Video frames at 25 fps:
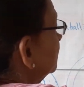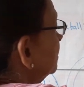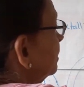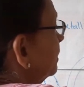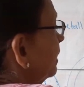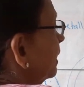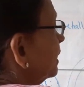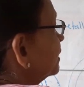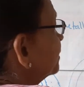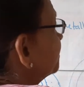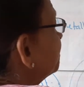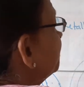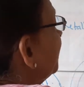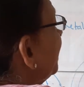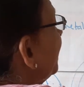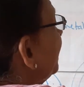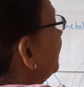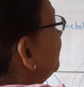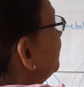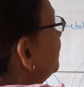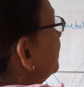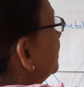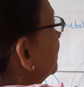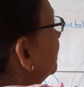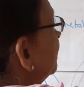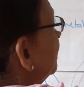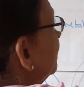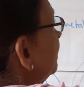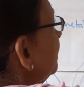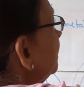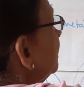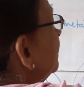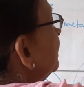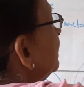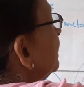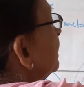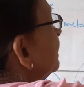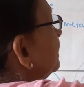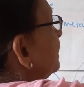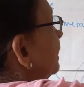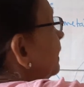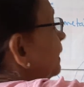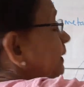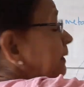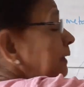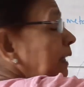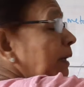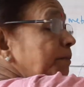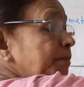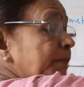explained here,
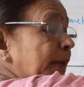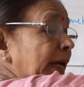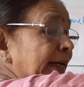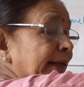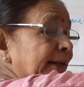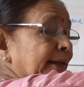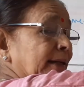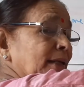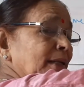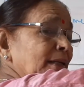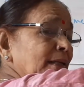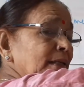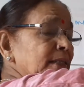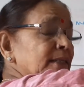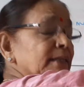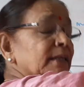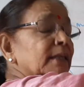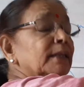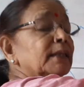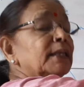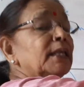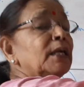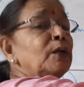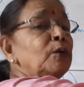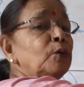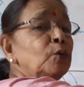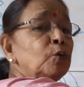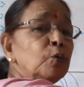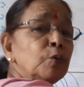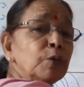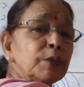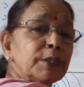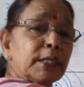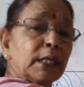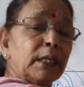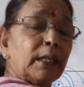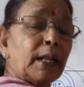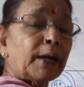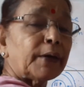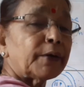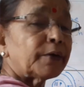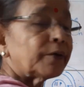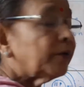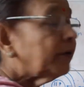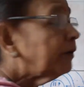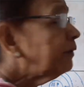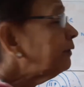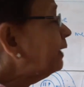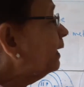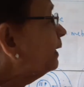that the metals, they lose
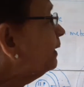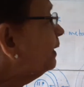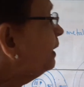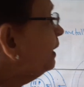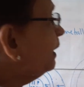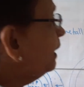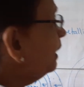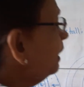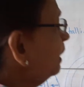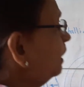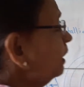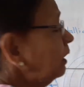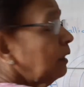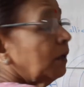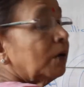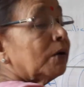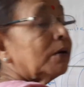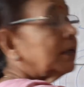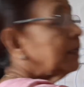electron readily or